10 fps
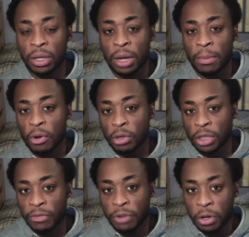Because if
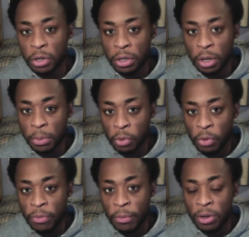you could improve
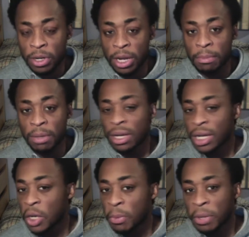upon them, there
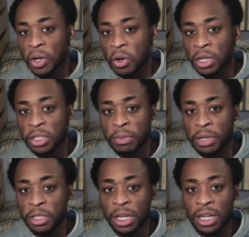will be no need to be
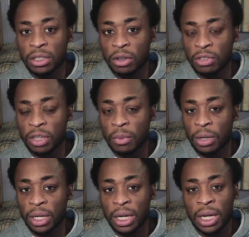jealous of someone.
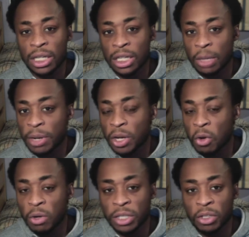There will be no
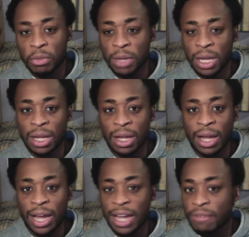need to be
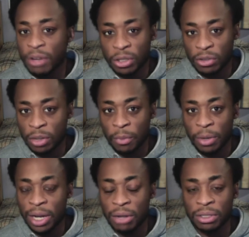envious of someone
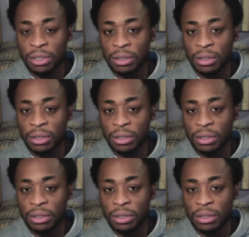else.